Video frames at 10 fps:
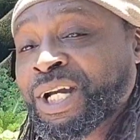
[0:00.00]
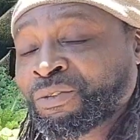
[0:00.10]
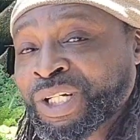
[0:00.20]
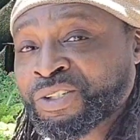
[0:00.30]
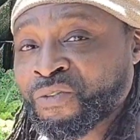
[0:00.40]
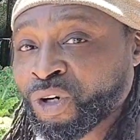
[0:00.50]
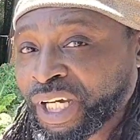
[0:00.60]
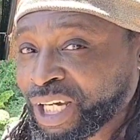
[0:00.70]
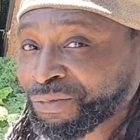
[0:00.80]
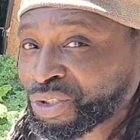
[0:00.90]
in that reservoir,
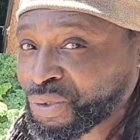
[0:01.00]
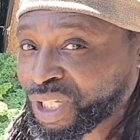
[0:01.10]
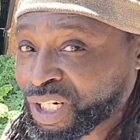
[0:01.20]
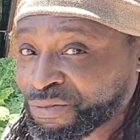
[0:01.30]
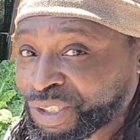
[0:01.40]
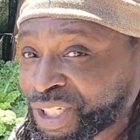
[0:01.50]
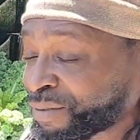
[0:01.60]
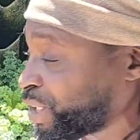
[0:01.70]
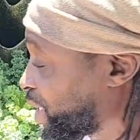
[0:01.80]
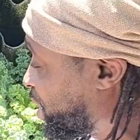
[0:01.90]
and I have to do that every
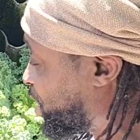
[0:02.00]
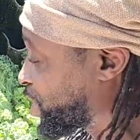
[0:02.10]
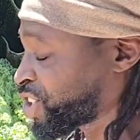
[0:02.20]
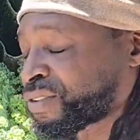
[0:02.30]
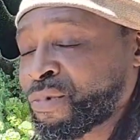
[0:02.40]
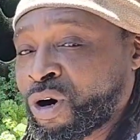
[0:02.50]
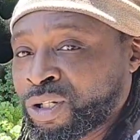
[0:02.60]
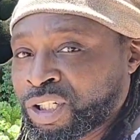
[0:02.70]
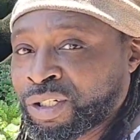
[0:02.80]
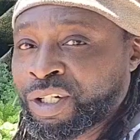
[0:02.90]
day because it's a
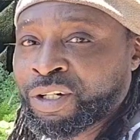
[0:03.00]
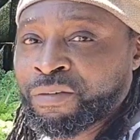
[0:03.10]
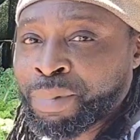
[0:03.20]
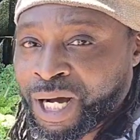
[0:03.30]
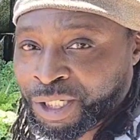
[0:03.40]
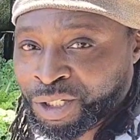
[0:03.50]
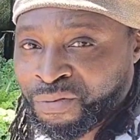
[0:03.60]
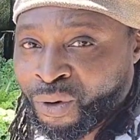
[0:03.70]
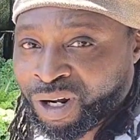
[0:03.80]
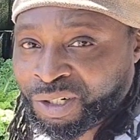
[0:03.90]
smaller body
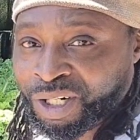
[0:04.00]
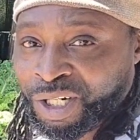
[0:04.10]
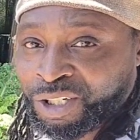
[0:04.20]
of water.